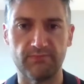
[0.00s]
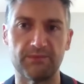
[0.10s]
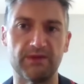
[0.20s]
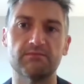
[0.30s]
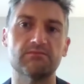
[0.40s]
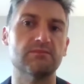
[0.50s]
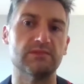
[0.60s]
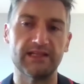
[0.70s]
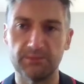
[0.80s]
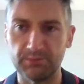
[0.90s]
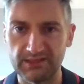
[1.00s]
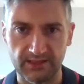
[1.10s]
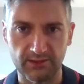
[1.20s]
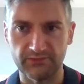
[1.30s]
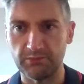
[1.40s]
maybe
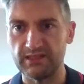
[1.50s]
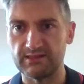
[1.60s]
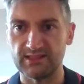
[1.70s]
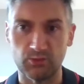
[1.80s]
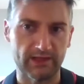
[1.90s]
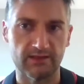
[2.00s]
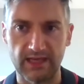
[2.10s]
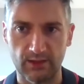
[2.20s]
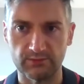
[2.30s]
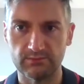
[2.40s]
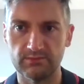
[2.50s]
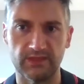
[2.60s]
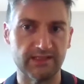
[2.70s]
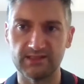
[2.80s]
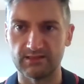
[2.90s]
90% of the business went down
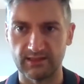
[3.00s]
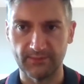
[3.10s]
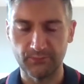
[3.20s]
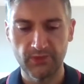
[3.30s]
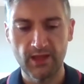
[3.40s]
instantly.